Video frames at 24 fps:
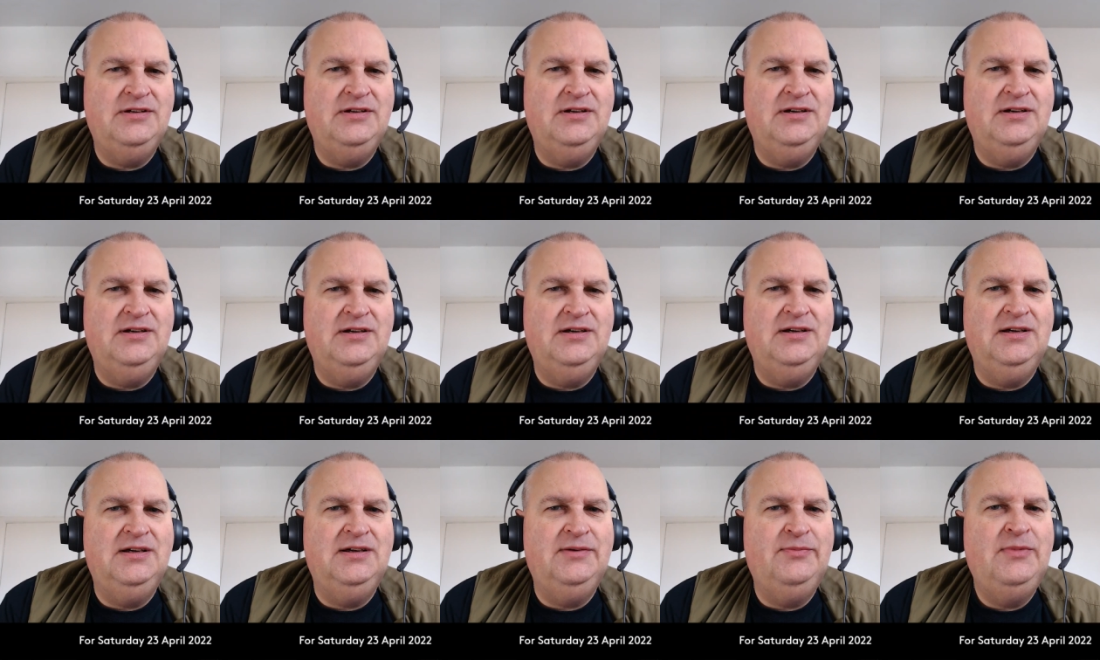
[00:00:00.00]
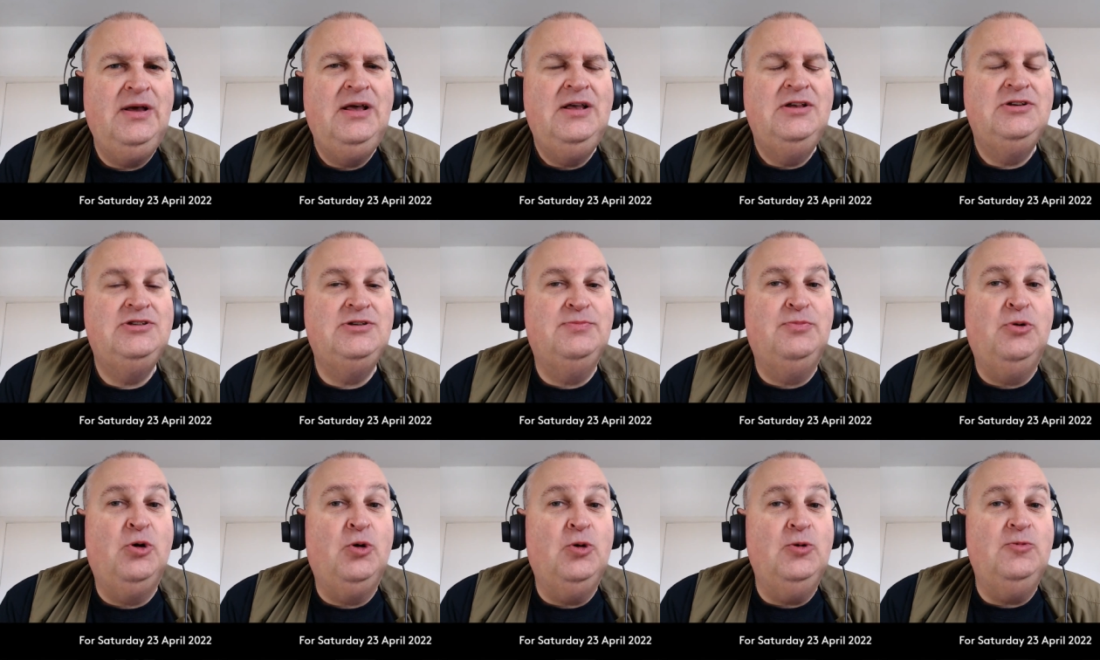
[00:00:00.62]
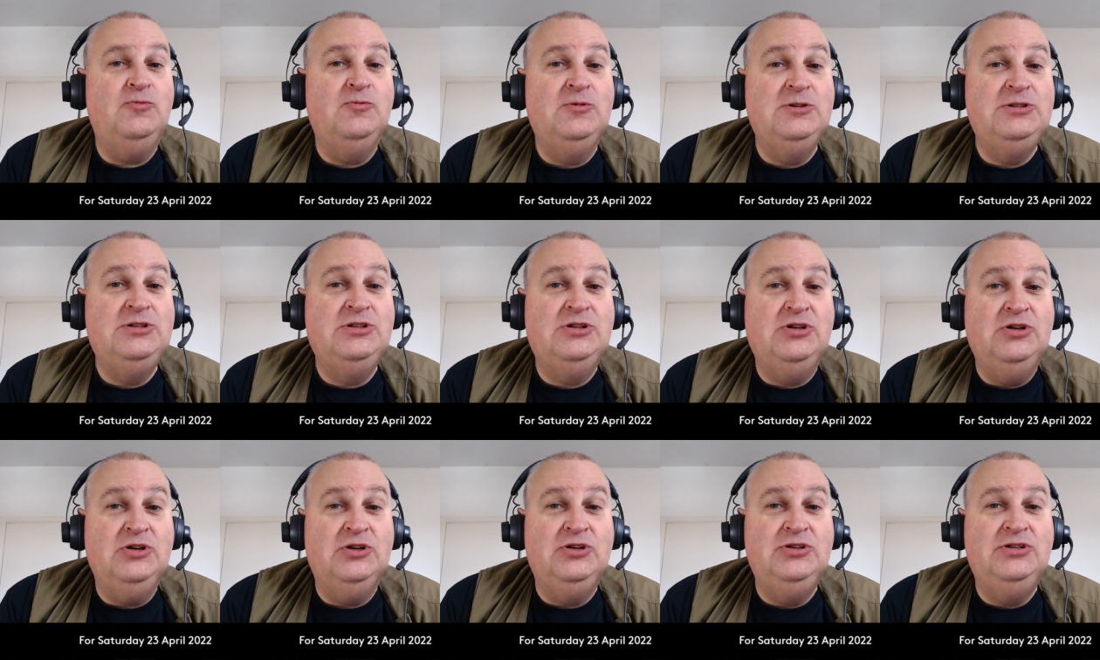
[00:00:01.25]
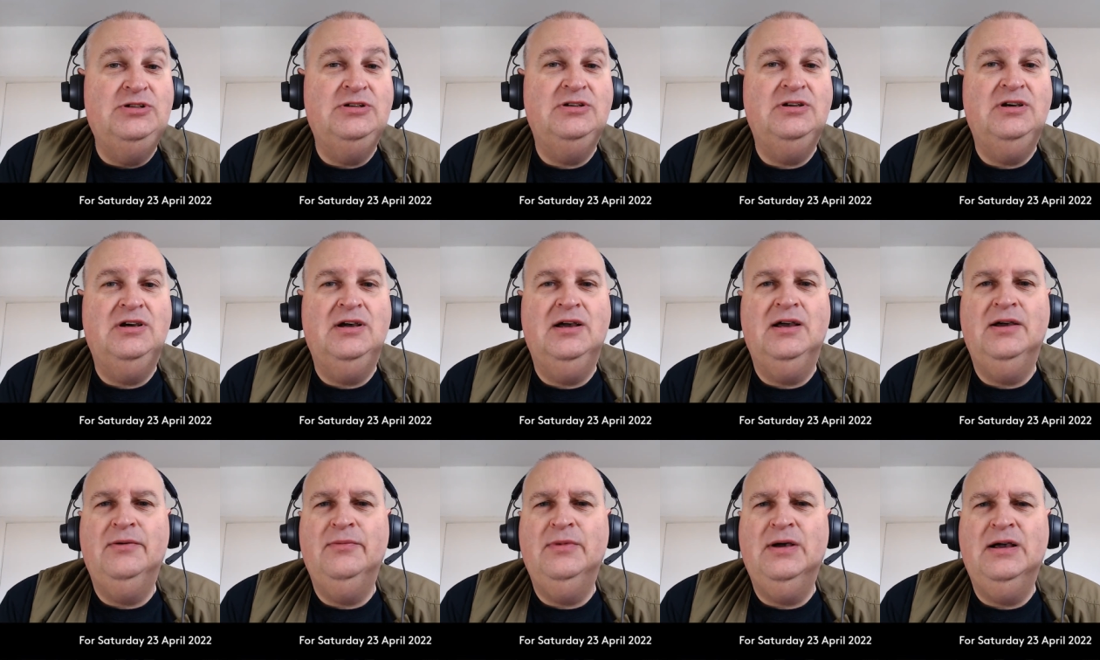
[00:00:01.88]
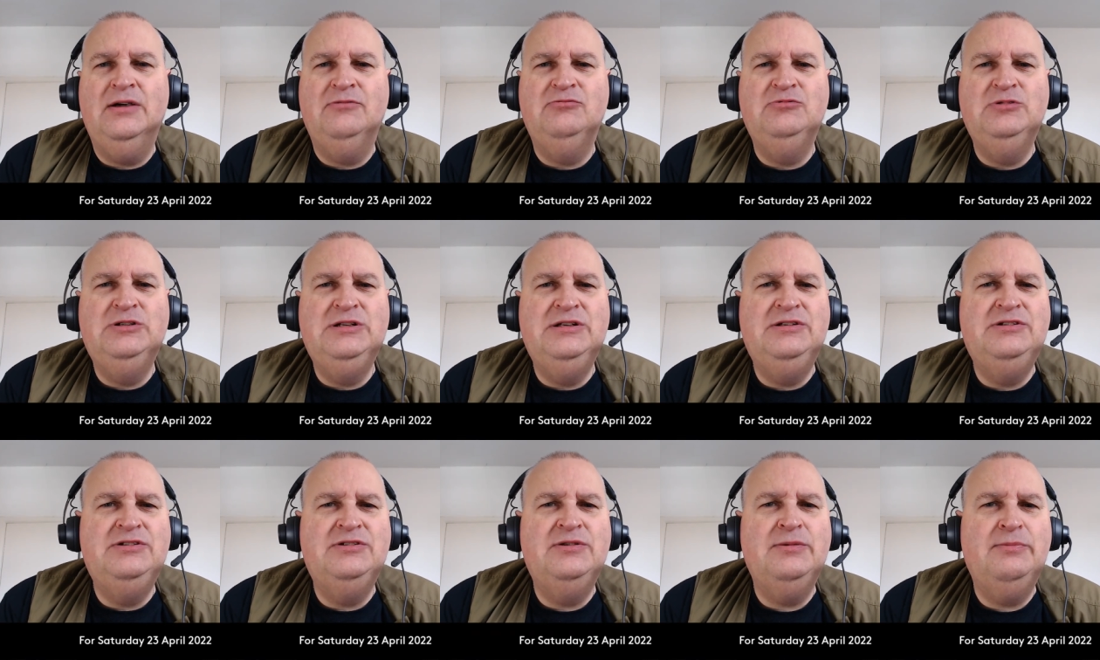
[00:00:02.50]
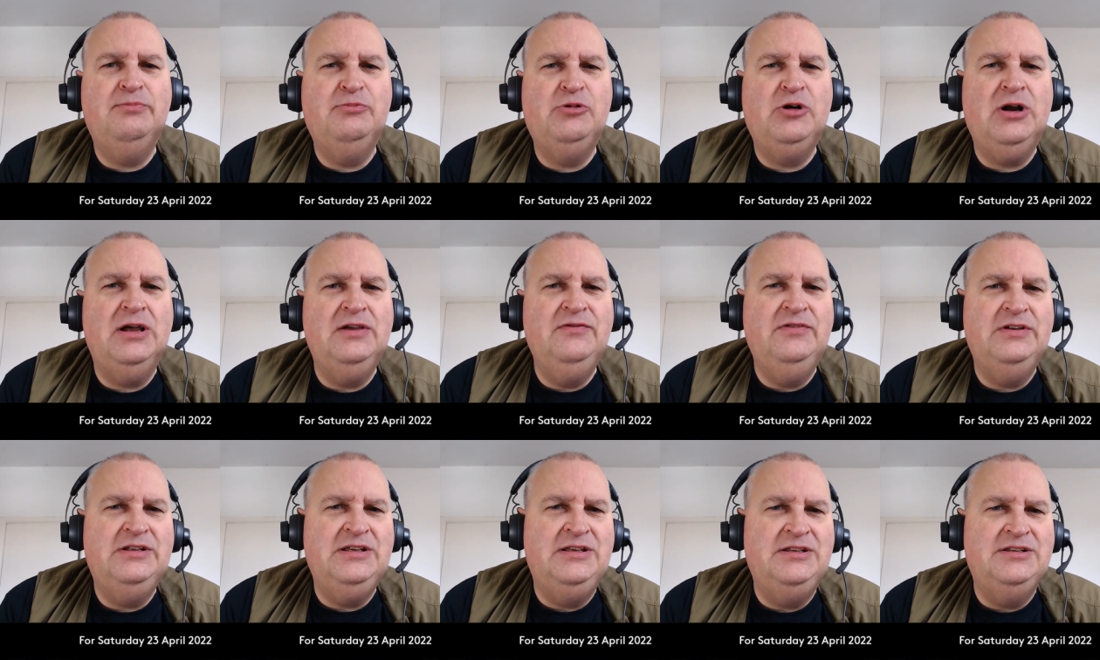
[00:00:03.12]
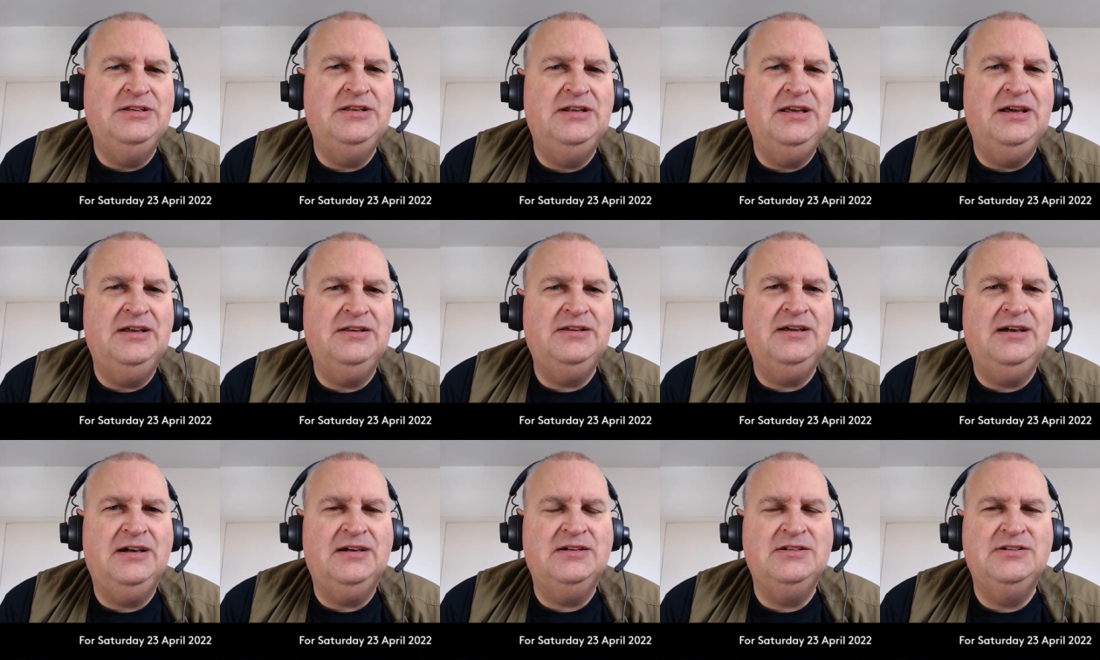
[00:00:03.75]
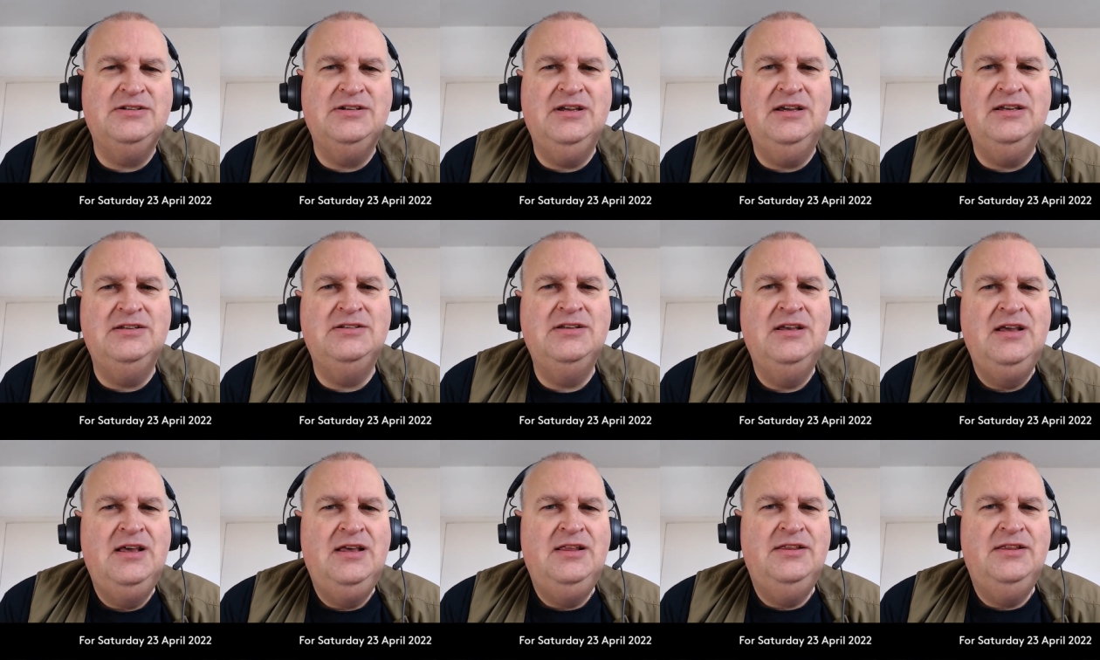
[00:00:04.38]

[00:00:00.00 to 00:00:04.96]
Um, support was good, um, and with private internet access,